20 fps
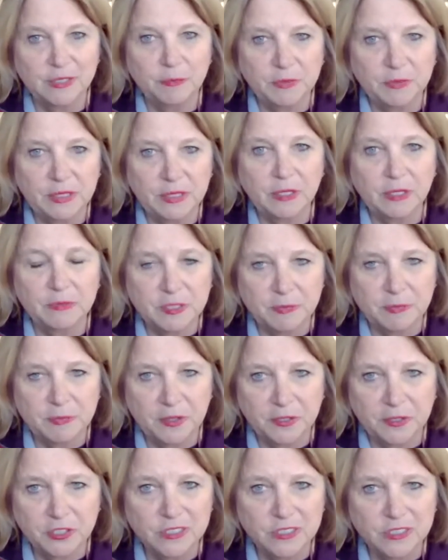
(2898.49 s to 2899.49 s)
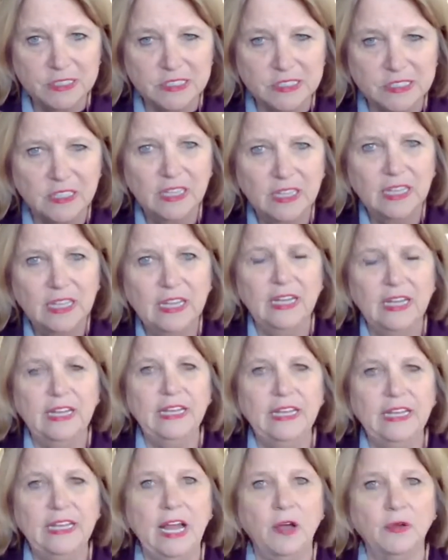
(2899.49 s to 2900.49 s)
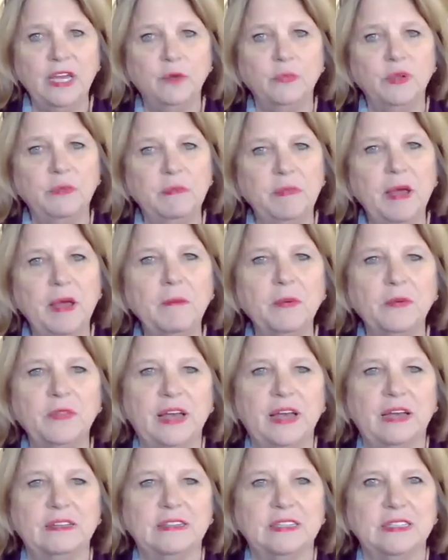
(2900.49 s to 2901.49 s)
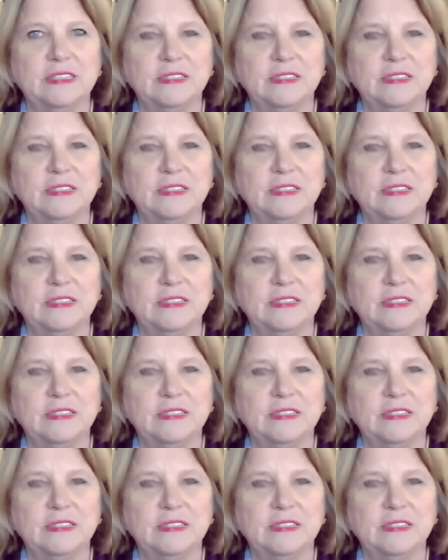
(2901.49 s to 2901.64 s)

polygamous marriages. Now, again, remember that